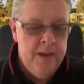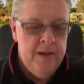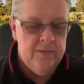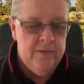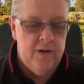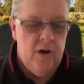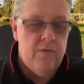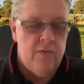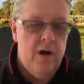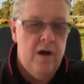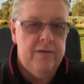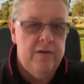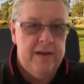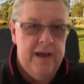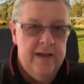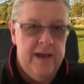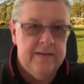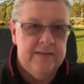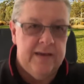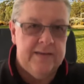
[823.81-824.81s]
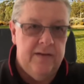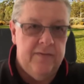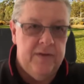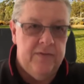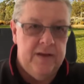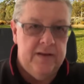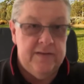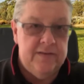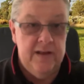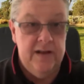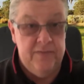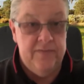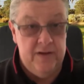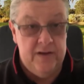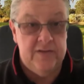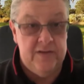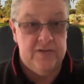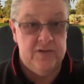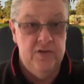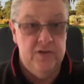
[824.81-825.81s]
So I wrote down something, so you have to
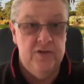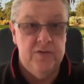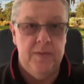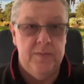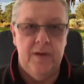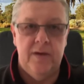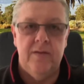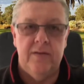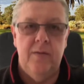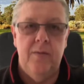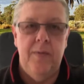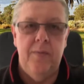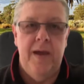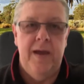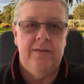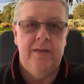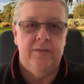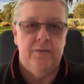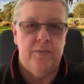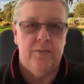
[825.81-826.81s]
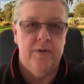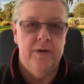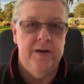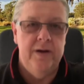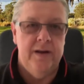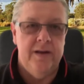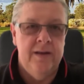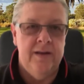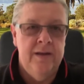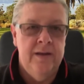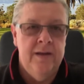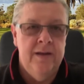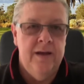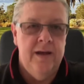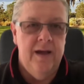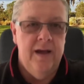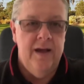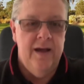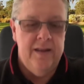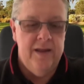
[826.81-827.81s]
excuse me because I'm about to read it.
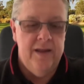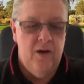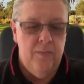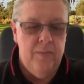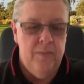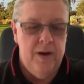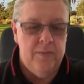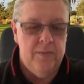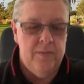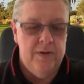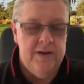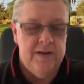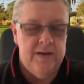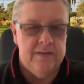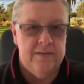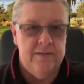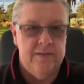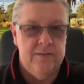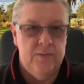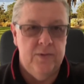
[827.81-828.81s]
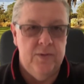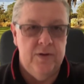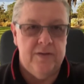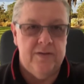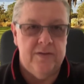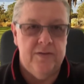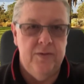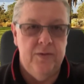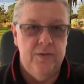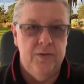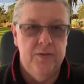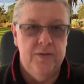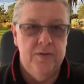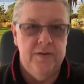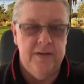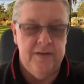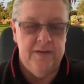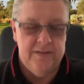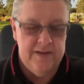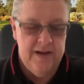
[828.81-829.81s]
The old memory doesn't work too good
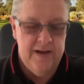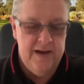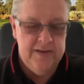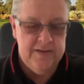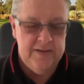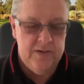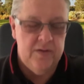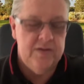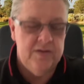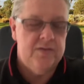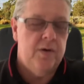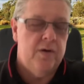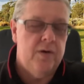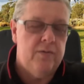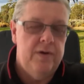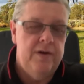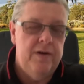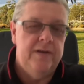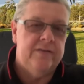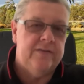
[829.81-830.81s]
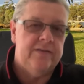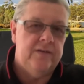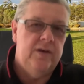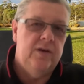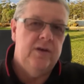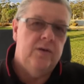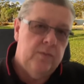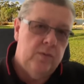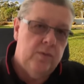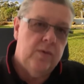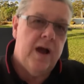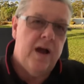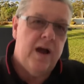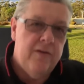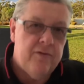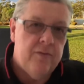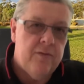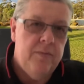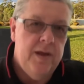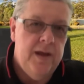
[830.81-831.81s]
these days. So I just want to read this to you and we'll go
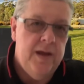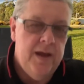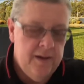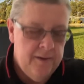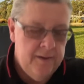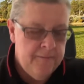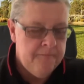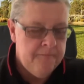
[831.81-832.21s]
from there.